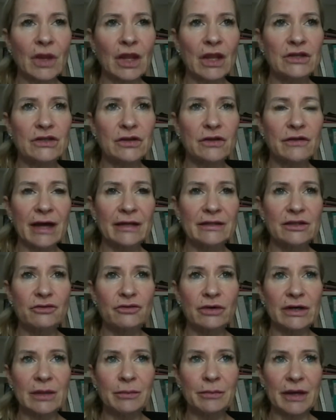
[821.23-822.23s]
So that's a
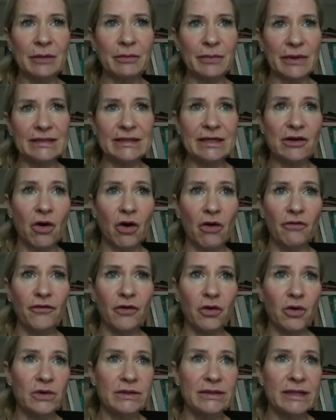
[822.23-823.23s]
really big piece. And of
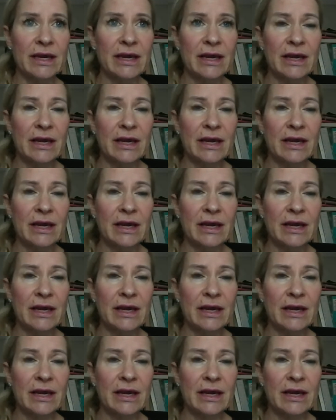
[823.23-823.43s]
course,